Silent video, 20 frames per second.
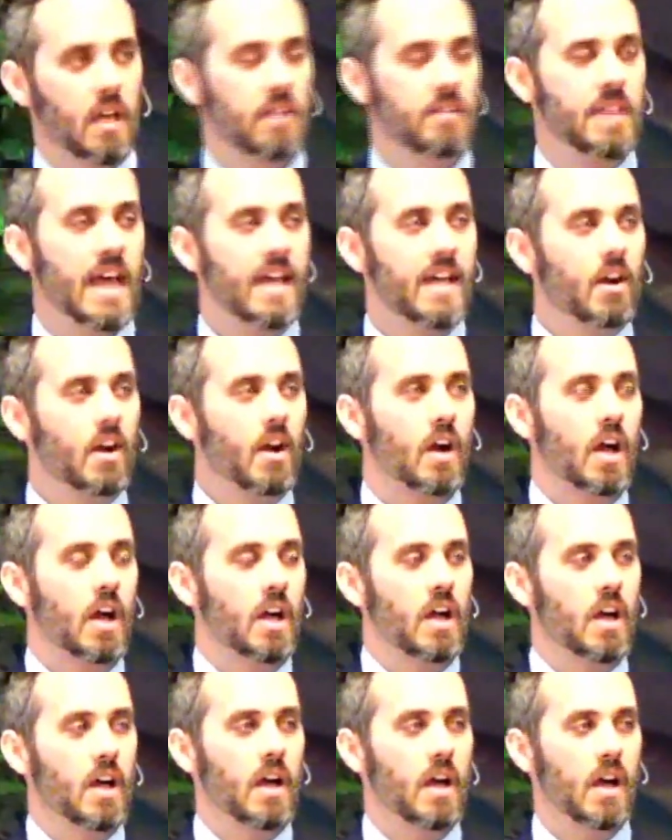They are
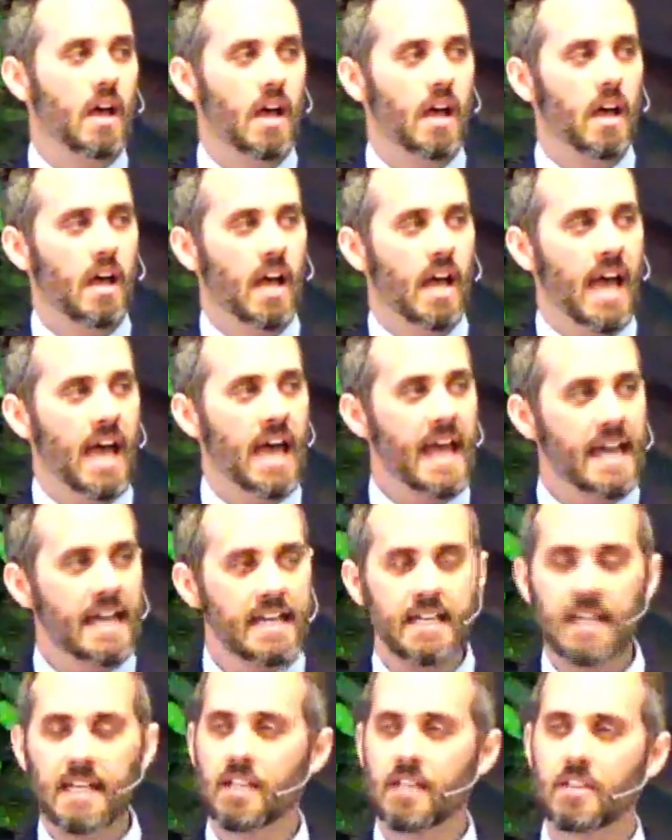
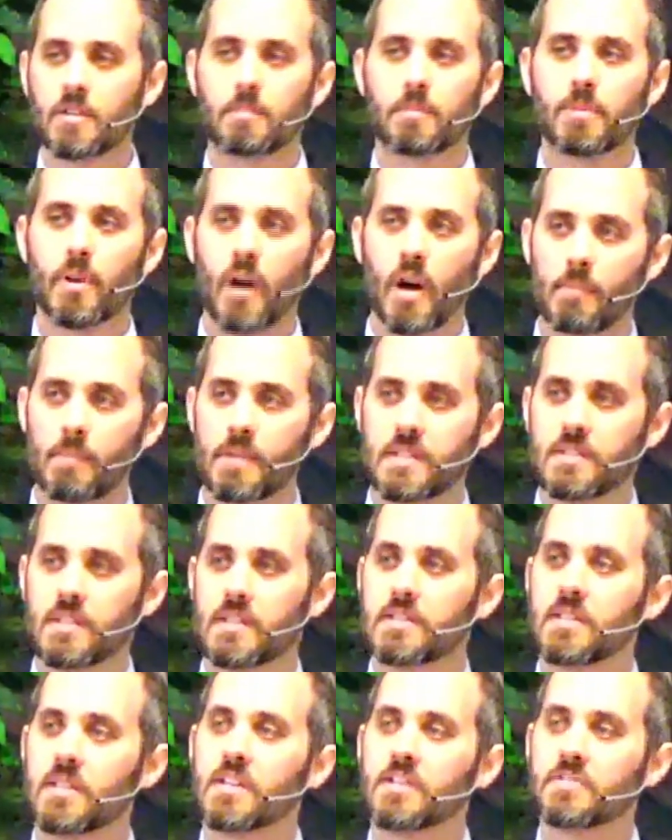hating the
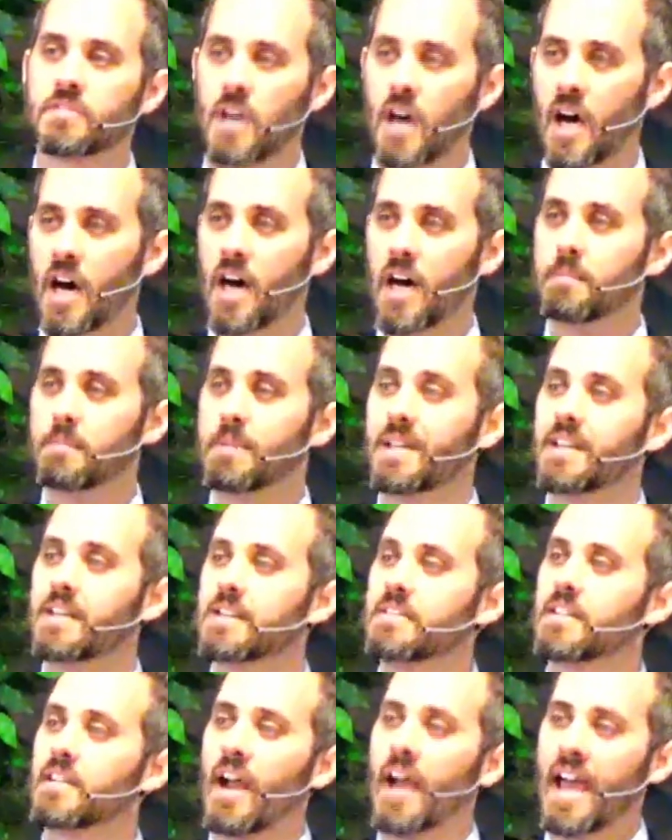promises of God
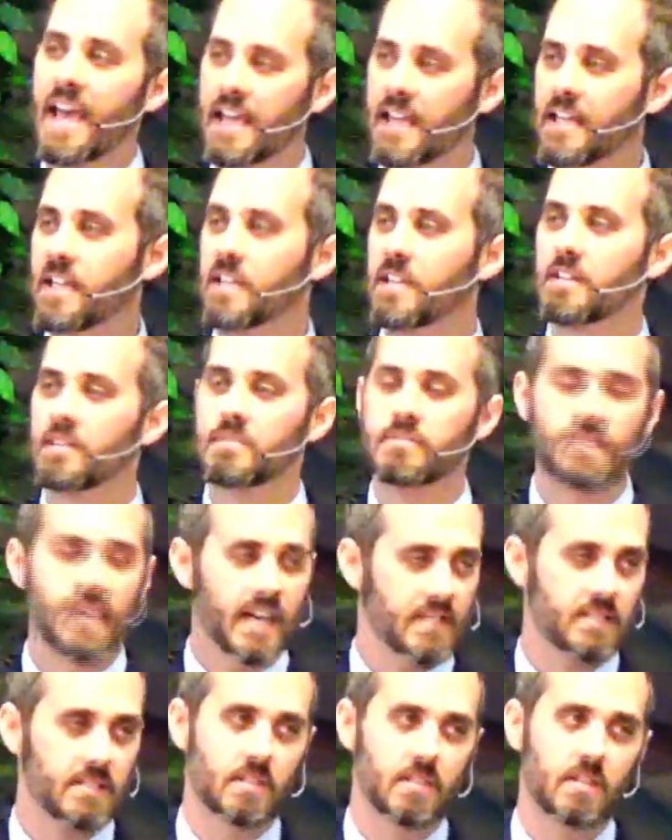because they're hating the
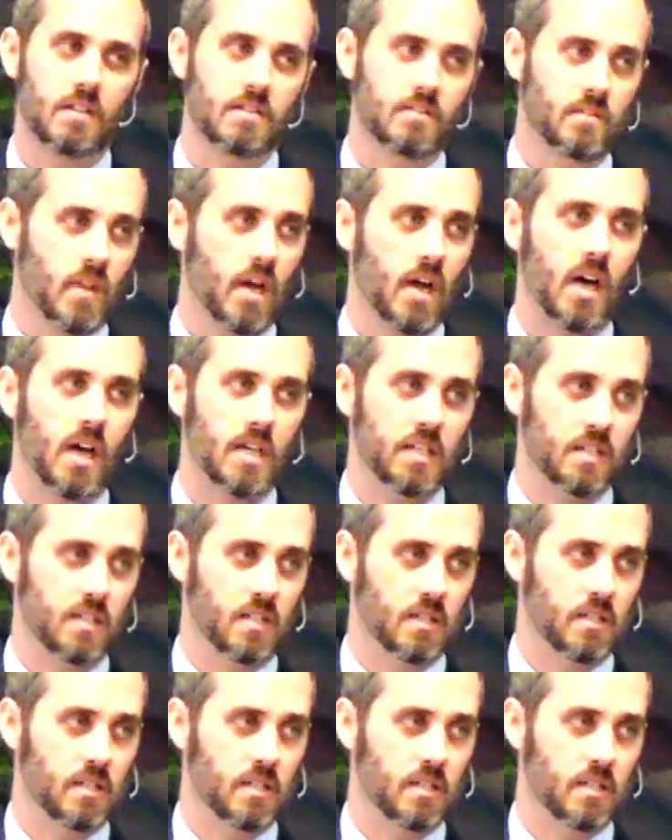vessel of God.